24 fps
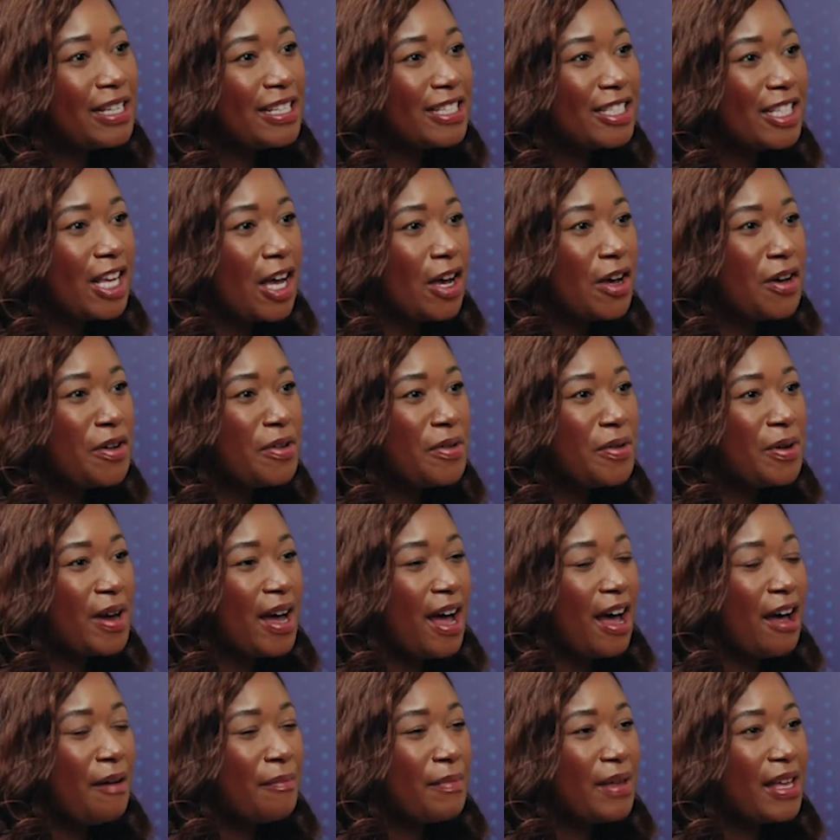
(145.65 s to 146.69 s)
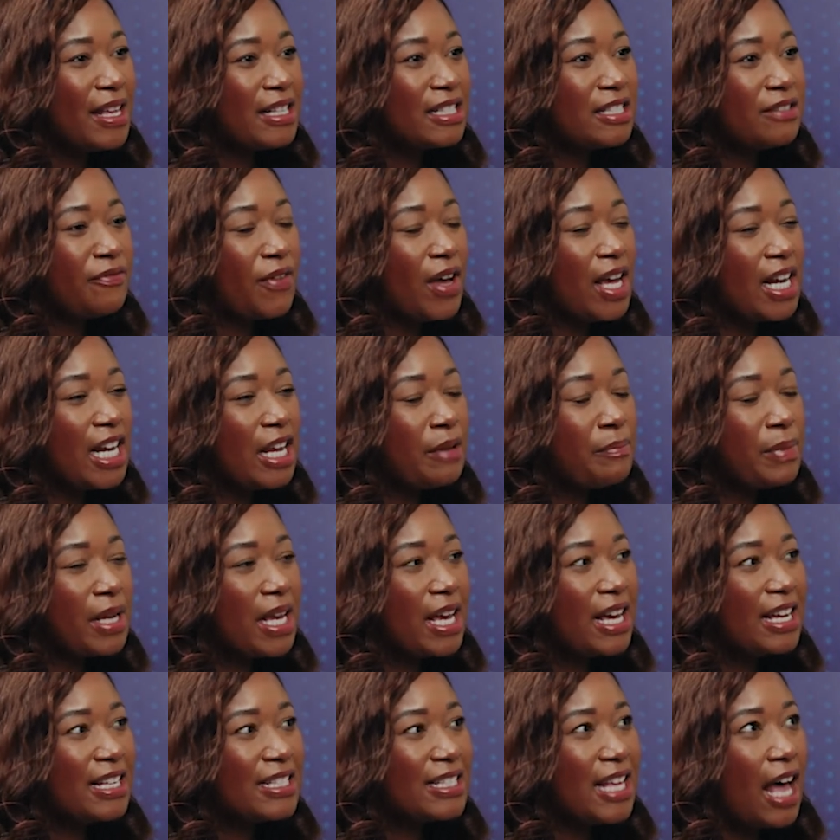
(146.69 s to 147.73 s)
So it's funny
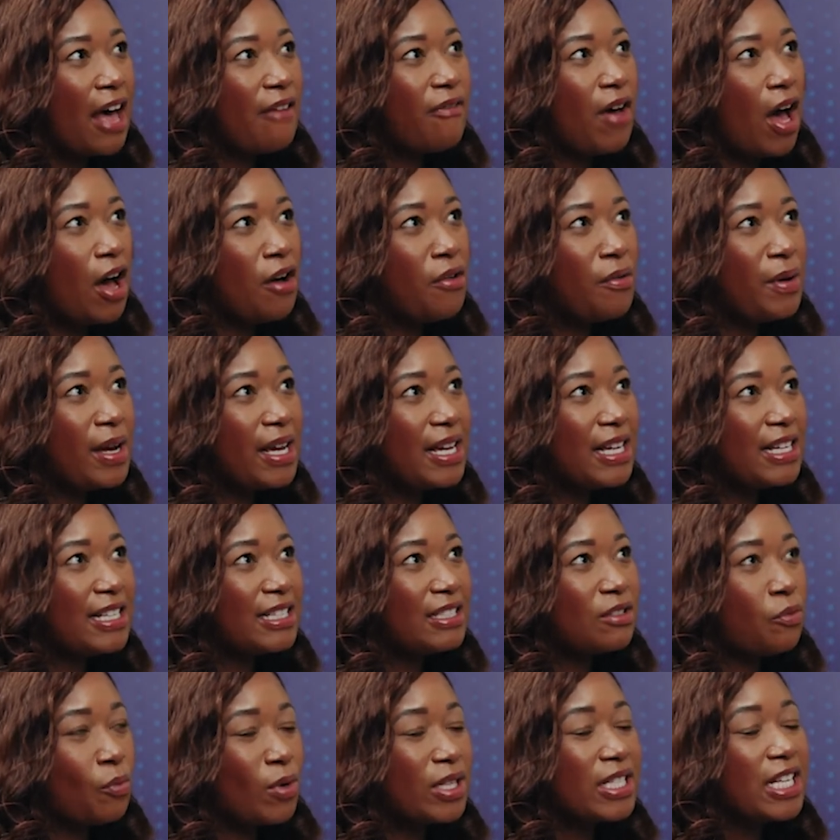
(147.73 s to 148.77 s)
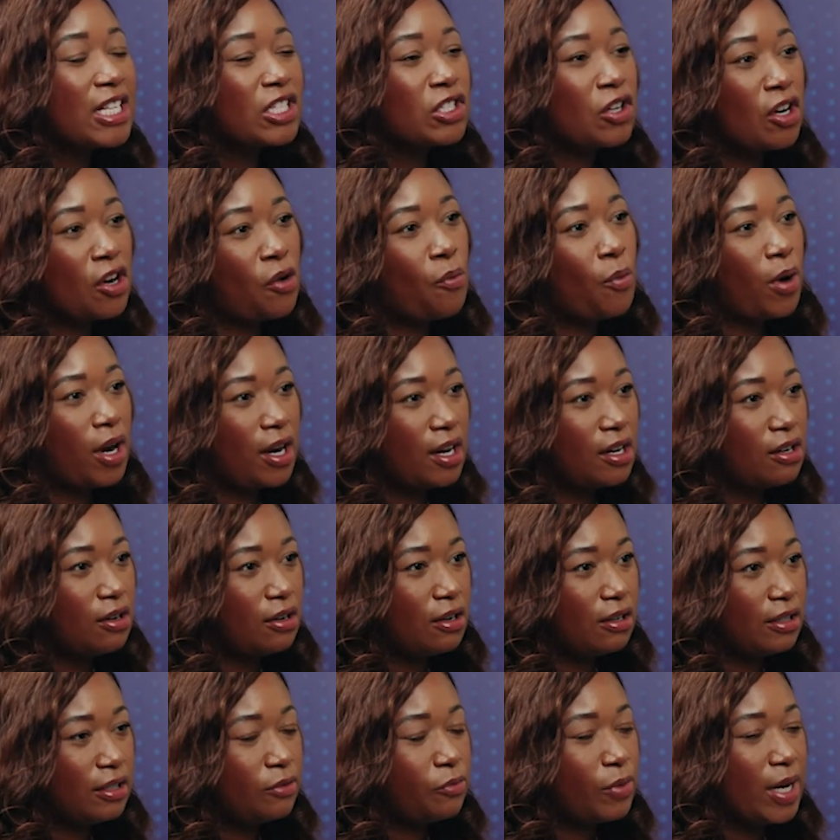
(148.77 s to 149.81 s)
because once I started working
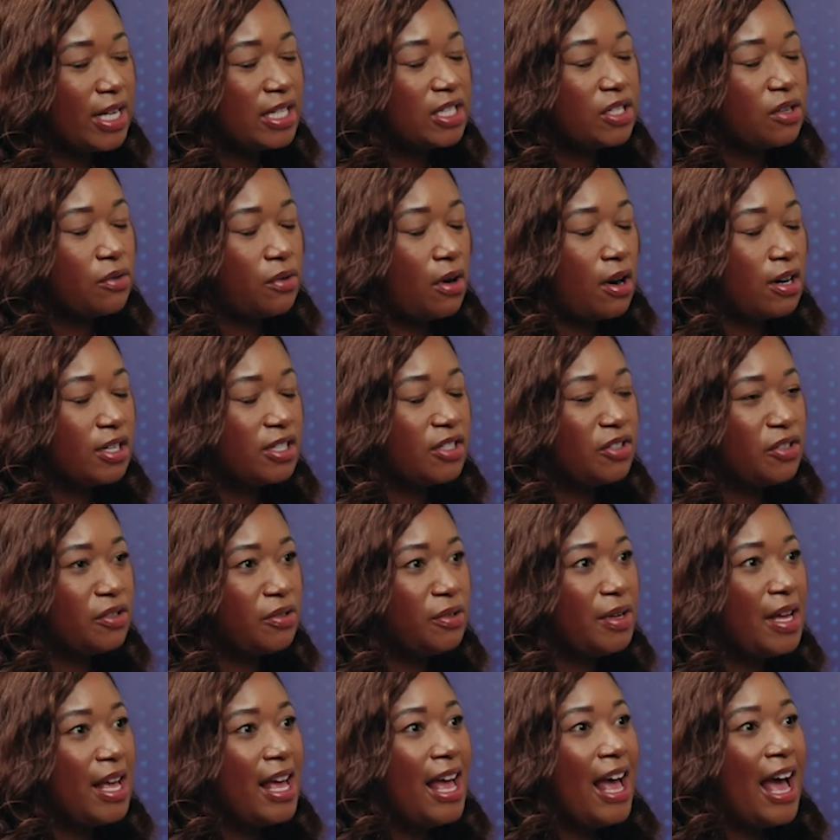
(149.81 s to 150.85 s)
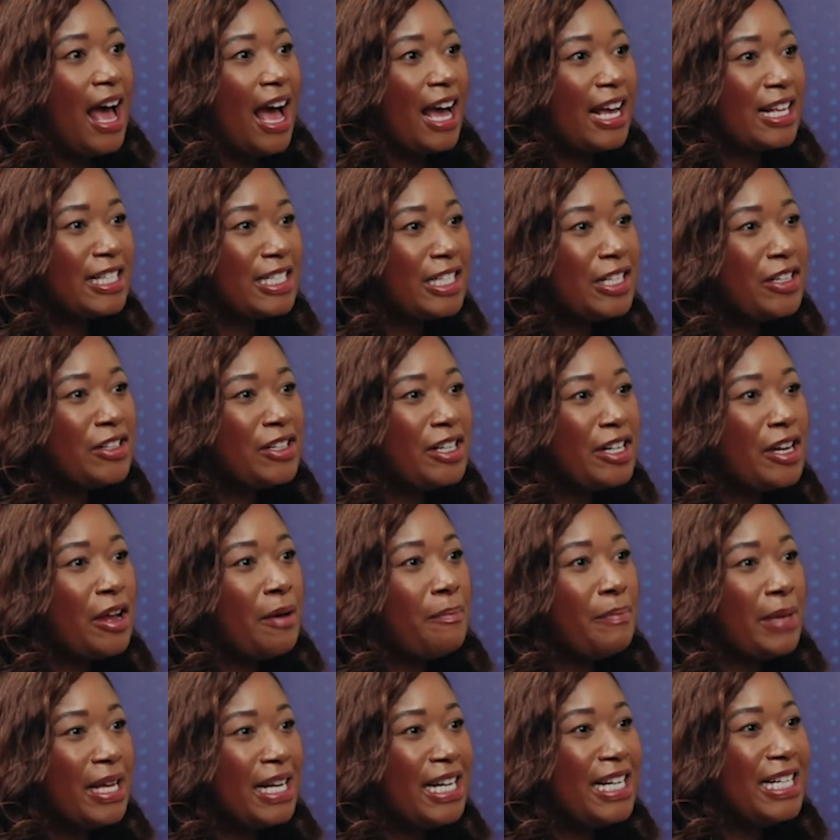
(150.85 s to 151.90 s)
on Redstone Arsenal, I considered it a
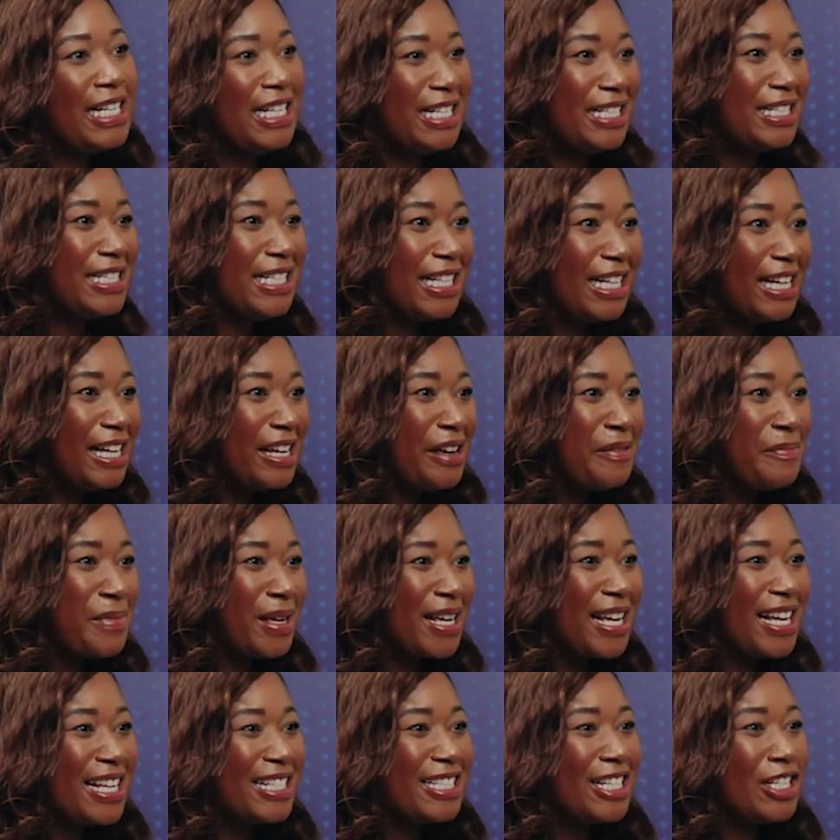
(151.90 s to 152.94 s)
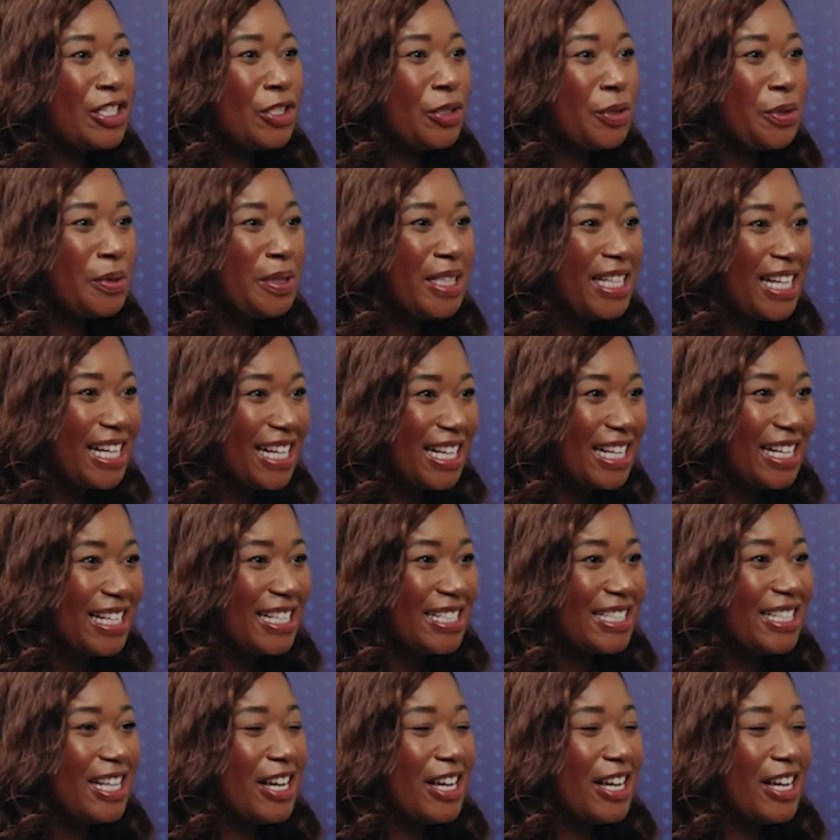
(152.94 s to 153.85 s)
mini DC because it truly is.